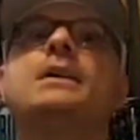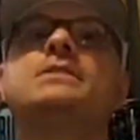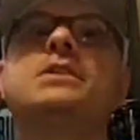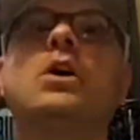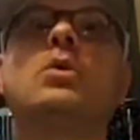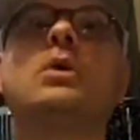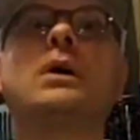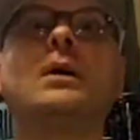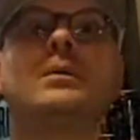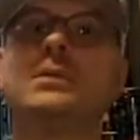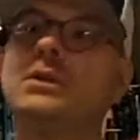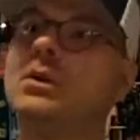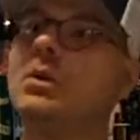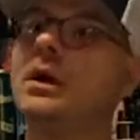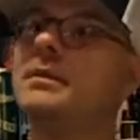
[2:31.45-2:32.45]
So,
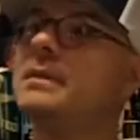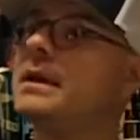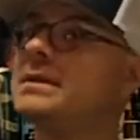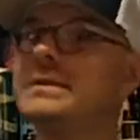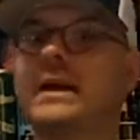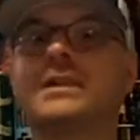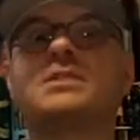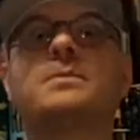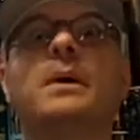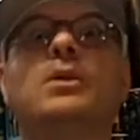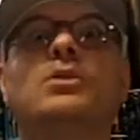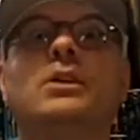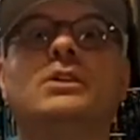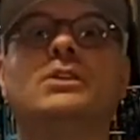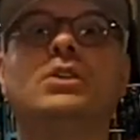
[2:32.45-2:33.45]
you know what? It's got to smell
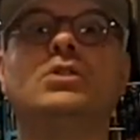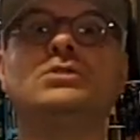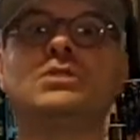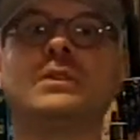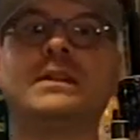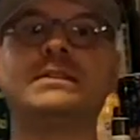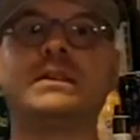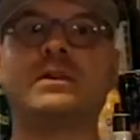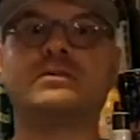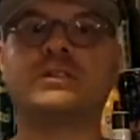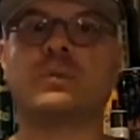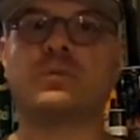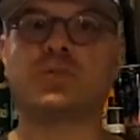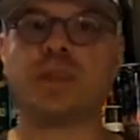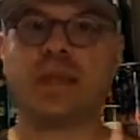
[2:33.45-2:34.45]
good, too. So let's see what's
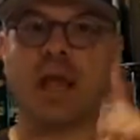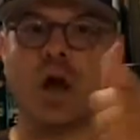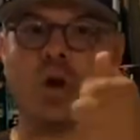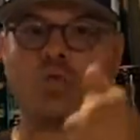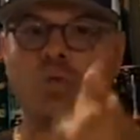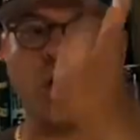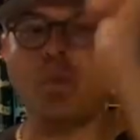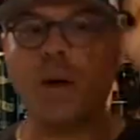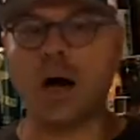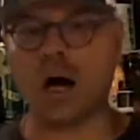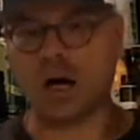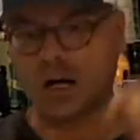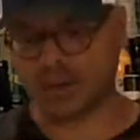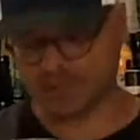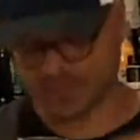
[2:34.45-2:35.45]
up with the aroma.